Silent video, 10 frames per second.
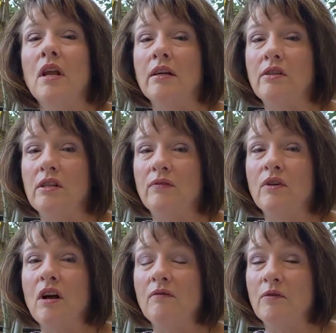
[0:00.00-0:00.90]
not just for
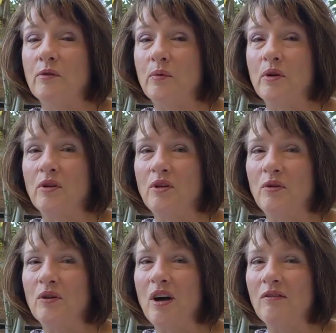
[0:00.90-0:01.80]
golfers, we're going to
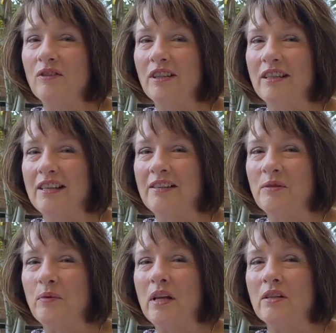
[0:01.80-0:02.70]
do a golf clinic
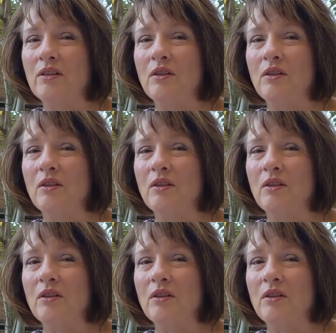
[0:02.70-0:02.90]
as well.